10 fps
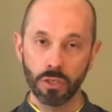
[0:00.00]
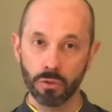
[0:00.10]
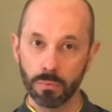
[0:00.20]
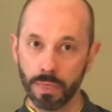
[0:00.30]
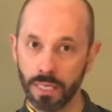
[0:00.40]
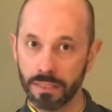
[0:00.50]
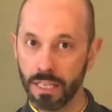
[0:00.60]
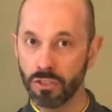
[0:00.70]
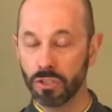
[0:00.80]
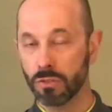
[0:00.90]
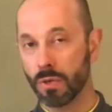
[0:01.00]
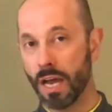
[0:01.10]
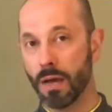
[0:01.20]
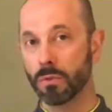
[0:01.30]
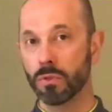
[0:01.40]
to pay attention to
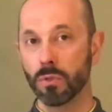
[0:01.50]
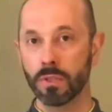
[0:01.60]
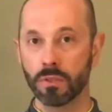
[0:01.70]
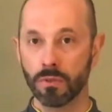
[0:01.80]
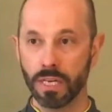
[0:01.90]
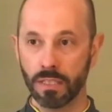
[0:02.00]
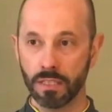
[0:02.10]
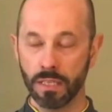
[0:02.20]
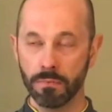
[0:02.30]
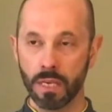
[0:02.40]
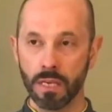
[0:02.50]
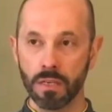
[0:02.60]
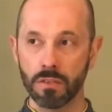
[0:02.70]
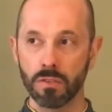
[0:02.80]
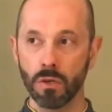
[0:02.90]
how to do it correctly.
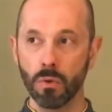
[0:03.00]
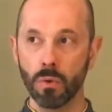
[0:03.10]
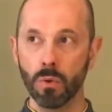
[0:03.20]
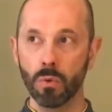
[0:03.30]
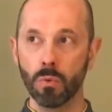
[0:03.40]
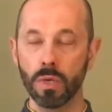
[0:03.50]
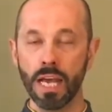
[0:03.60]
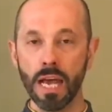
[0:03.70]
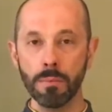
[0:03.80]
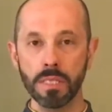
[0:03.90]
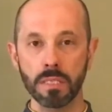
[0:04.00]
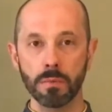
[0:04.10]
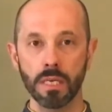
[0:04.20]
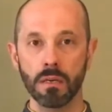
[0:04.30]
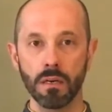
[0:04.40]
So what happens
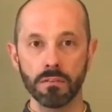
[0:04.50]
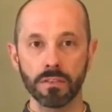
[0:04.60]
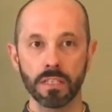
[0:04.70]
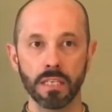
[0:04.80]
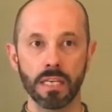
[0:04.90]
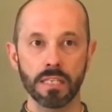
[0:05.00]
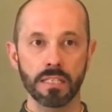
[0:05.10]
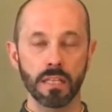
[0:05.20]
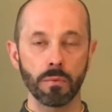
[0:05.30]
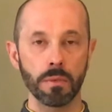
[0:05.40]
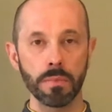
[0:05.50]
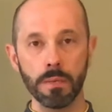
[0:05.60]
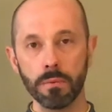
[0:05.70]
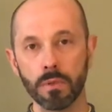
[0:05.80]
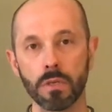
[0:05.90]
quite often is that when
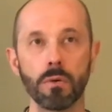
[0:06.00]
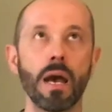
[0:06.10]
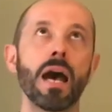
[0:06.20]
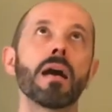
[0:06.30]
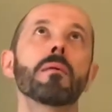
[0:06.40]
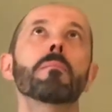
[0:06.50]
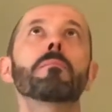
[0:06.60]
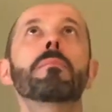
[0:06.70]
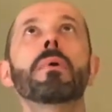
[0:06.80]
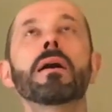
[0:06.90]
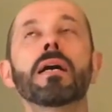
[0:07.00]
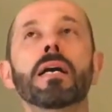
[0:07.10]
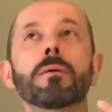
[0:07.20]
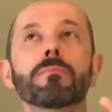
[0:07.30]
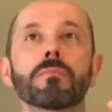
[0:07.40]
people go
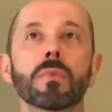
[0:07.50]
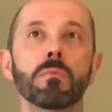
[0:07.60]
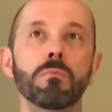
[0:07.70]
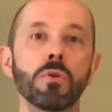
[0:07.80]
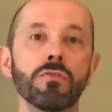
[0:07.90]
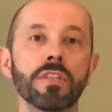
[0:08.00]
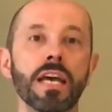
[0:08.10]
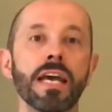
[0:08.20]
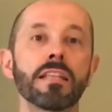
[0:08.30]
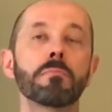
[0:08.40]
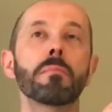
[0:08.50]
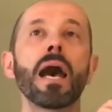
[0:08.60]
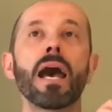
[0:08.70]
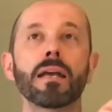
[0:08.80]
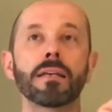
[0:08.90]
move the head
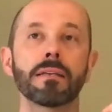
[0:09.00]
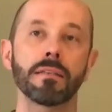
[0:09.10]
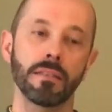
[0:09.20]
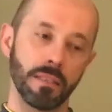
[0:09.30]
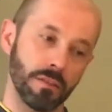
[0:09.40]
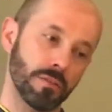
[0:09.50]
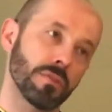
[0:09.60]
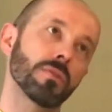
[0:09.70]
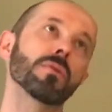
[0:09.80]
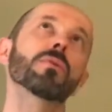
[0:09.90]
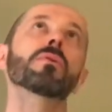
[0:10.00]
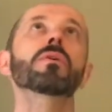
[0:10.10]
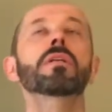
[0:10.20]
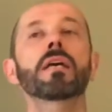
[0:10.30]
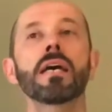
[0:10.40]
back in
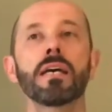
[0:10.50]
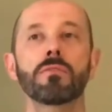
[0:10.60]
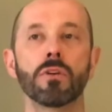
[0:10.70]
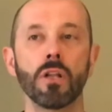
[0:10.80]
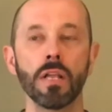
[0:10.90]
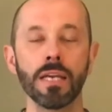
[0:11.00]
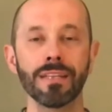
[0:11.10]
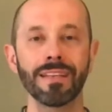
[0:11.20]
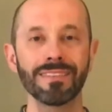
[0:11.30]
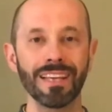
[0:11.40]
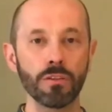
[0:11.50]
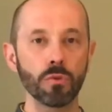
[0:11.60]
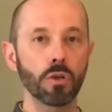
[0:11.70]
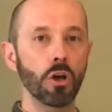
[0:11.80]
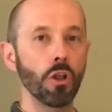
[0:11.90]
a head roll, they tend to
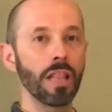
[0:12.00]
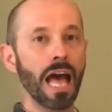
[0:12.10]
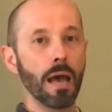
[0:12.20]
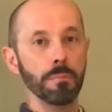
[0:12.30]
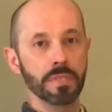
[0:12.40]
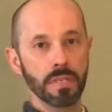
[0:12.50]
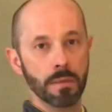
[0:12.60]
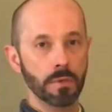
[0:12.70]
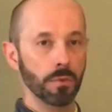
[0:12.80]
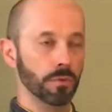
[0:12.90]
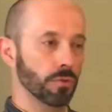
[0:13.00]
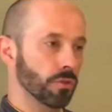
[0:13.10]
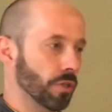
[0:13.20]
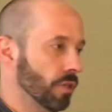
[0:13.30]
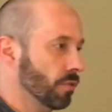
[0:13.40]
collapse, and I'm going to
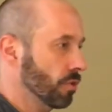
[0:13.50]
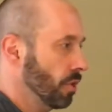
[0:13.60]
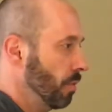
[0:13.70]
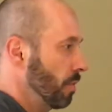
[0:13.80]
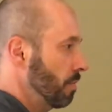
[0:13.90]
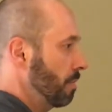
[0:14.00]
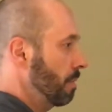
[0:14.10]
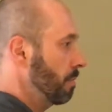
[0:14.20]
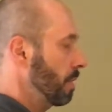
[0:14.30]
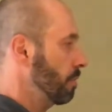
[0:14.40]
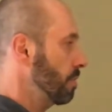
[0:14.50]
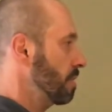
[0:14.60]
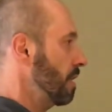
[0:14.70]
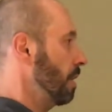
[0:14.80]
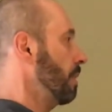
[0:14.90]
turn to show you, I'm going to turn
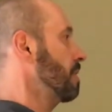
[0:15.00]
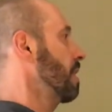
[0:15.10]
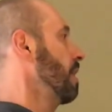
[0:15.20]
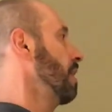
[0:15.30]
sideways,